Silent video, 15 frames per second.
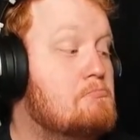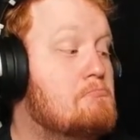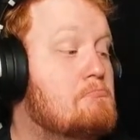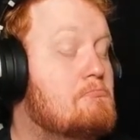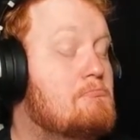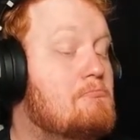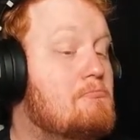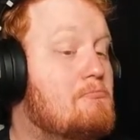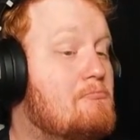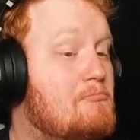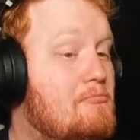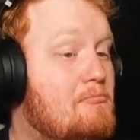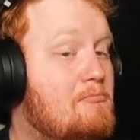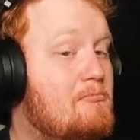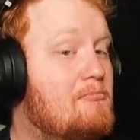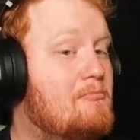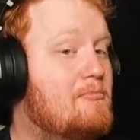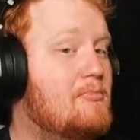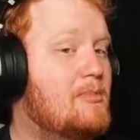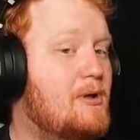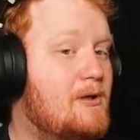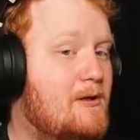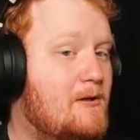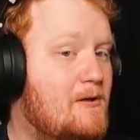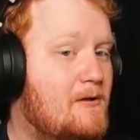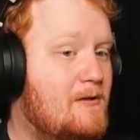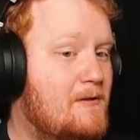No one is speaking in this clip.